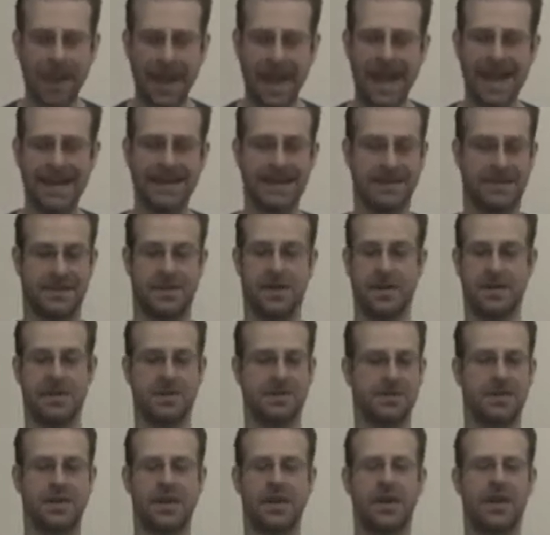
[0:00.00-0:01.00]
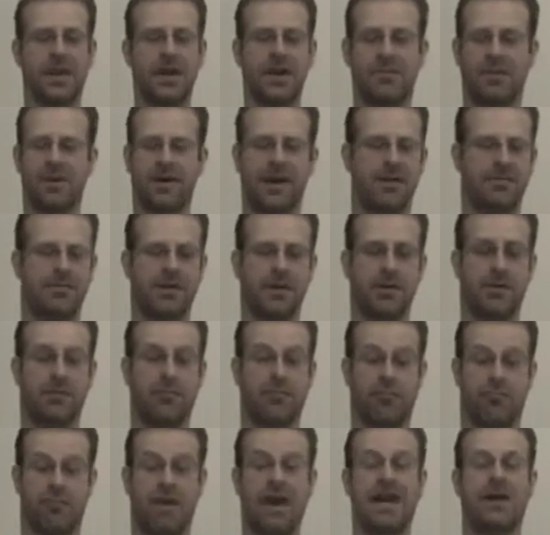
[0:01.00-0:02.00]
And it does what every
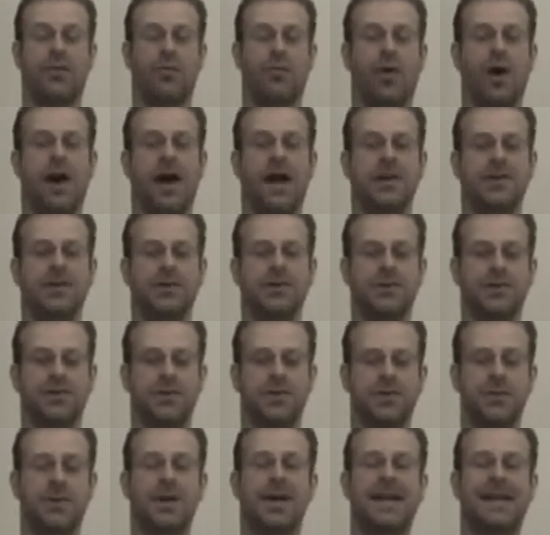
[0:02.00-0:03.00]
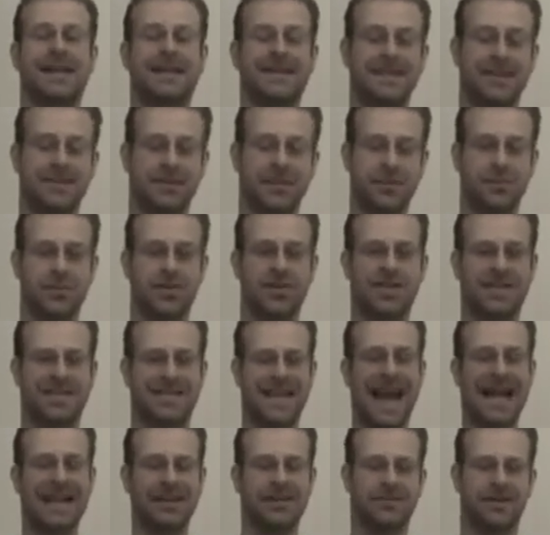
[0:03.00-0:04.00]
great wine should do, leaves you
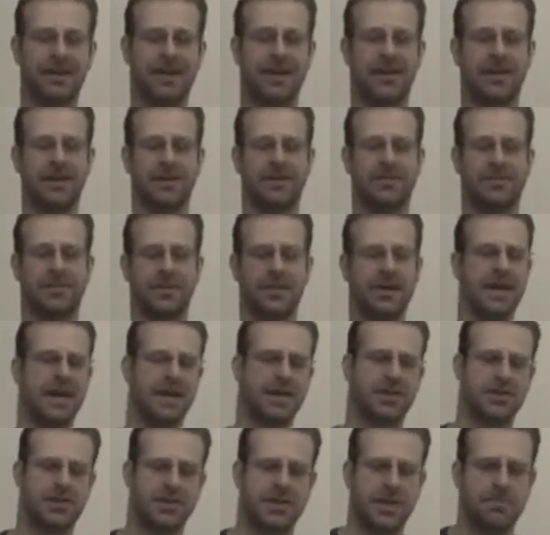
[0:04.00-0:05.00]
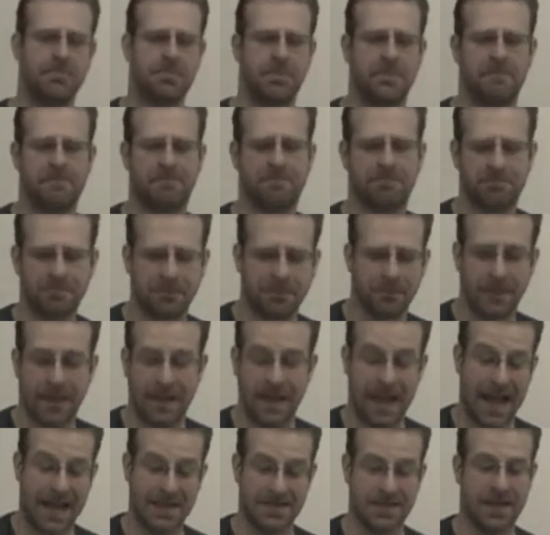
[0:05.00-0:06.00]
salivating for the next sip,
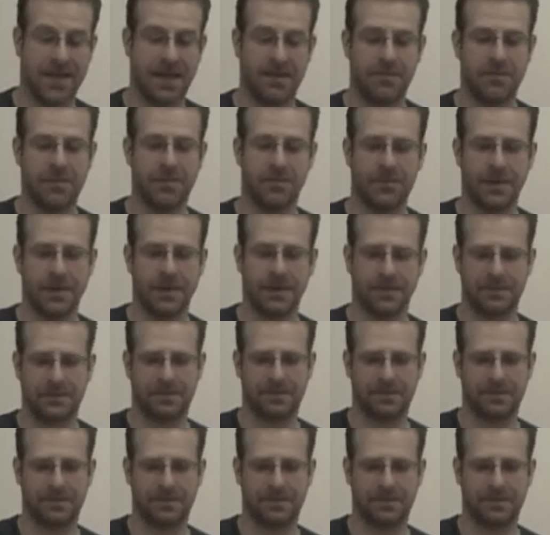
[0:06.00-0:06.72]
as I am doing.